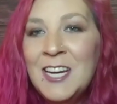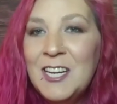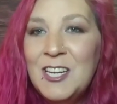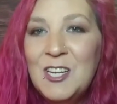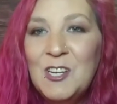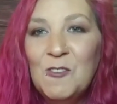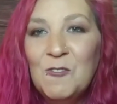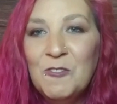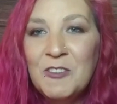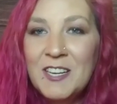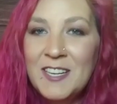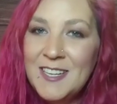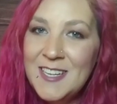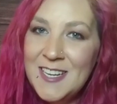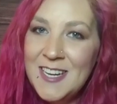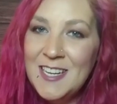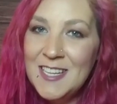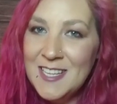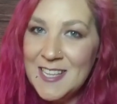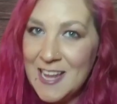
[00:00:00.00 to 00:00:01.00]
don't forget to
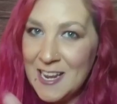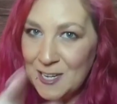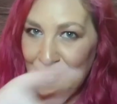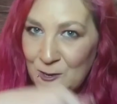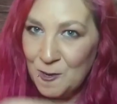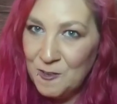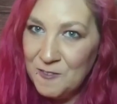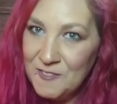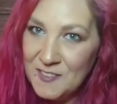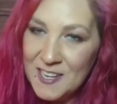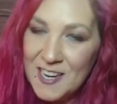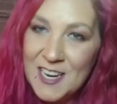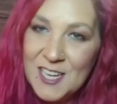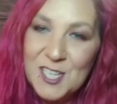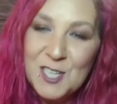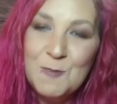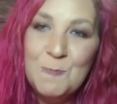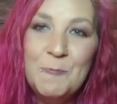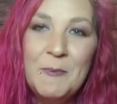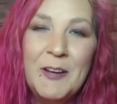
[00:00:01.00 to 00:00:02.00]
hit that
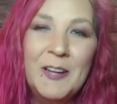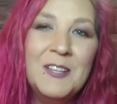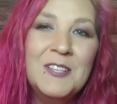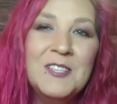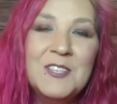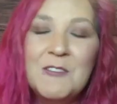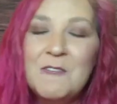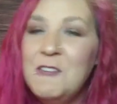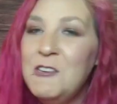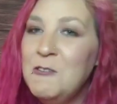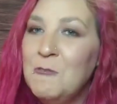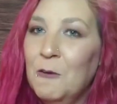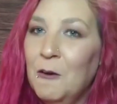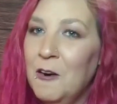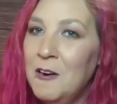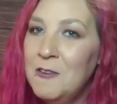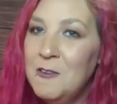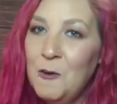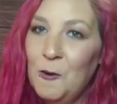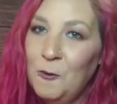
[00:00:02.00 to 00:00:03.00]
notification bell so you are
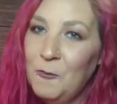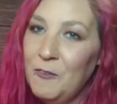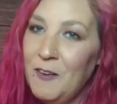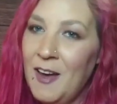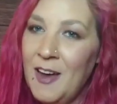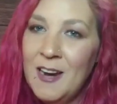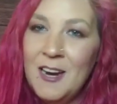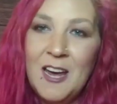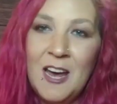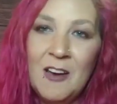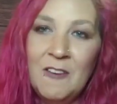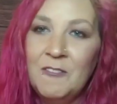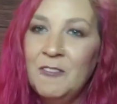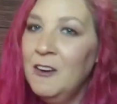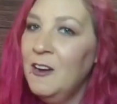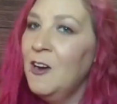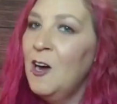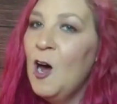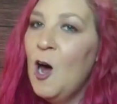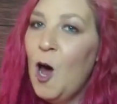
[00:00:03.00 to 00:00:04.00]
notified of
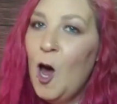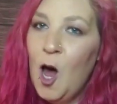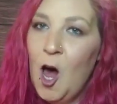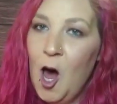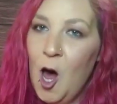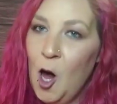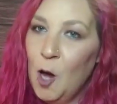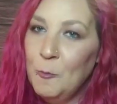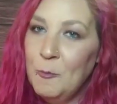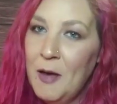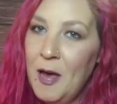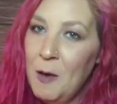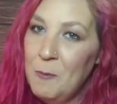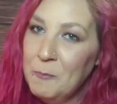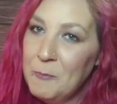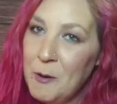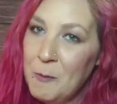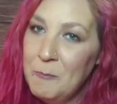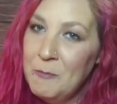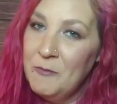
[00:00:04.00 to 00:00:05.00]
all my
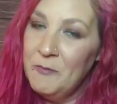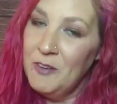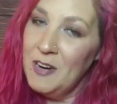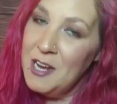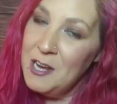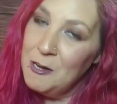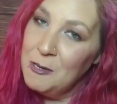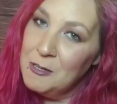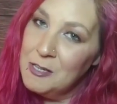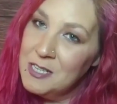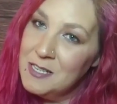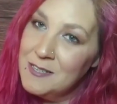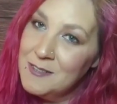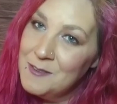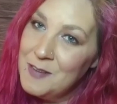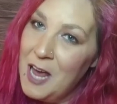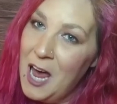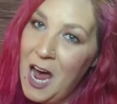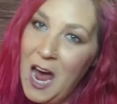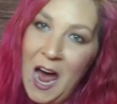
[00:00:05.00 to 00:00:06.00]
upcoming videos.
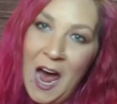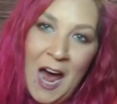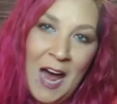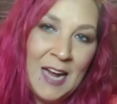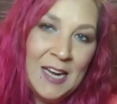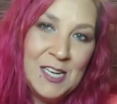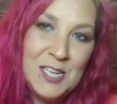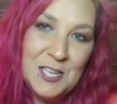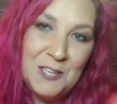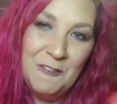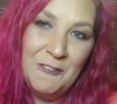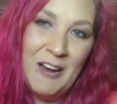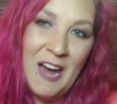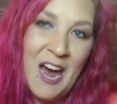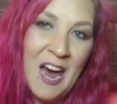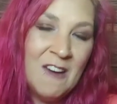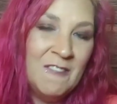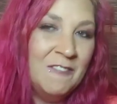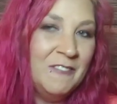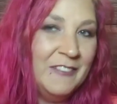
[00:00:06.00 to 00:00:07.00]
I do
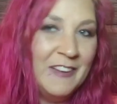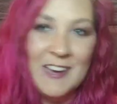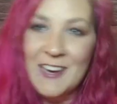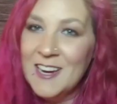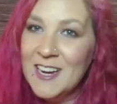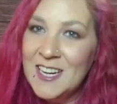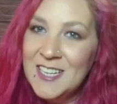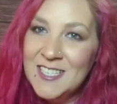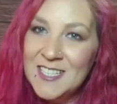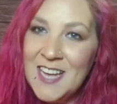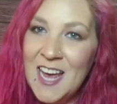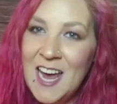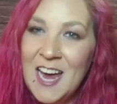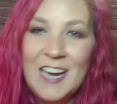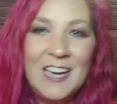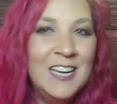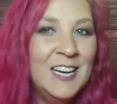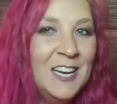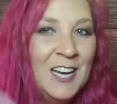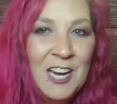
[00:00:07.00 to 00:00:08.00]
have, like I
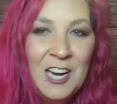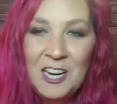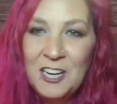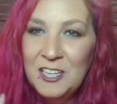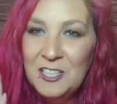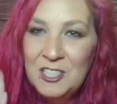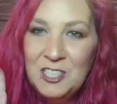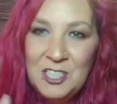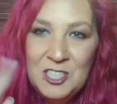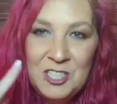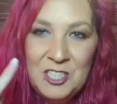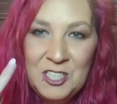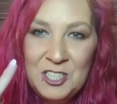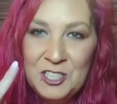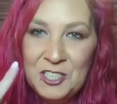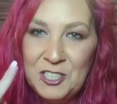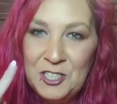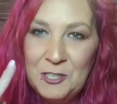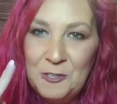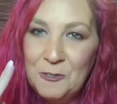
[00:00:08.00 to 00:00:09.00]
said,
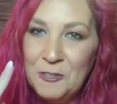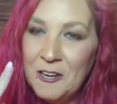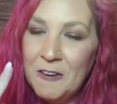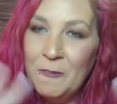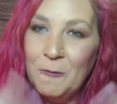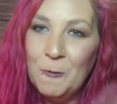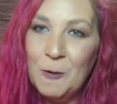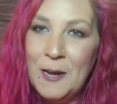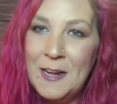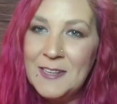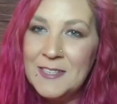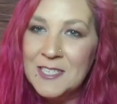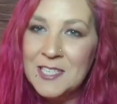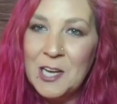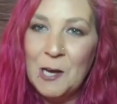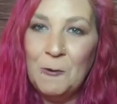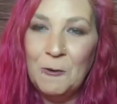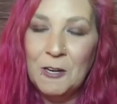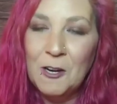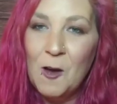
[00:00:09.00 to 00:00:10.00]
2 giveaways
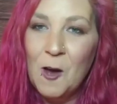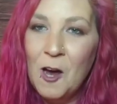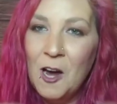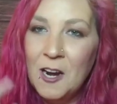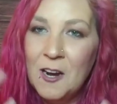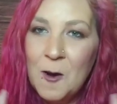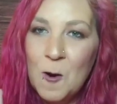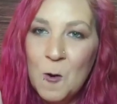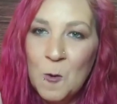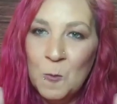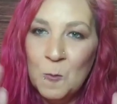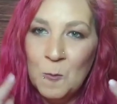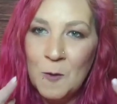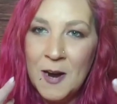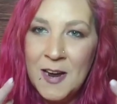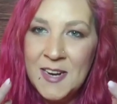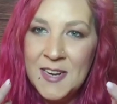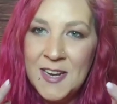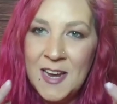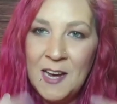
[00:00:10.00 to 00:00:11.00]
going on
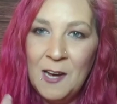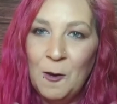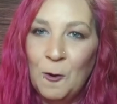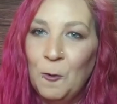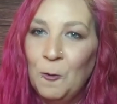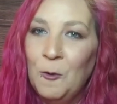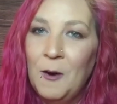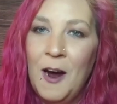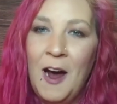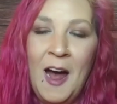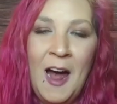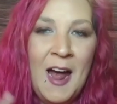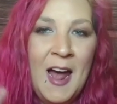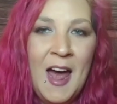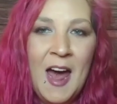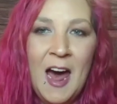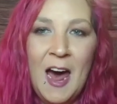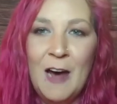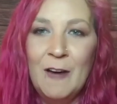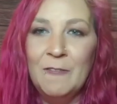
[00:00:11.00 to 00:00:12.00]
right now. I
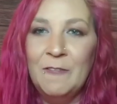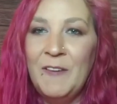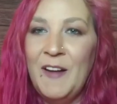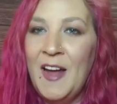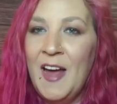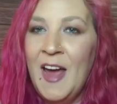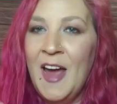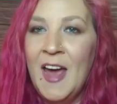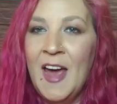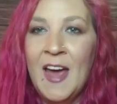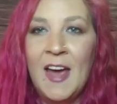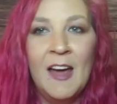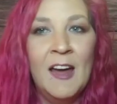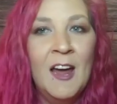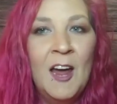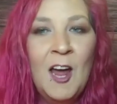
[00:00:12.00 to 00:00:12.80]
have a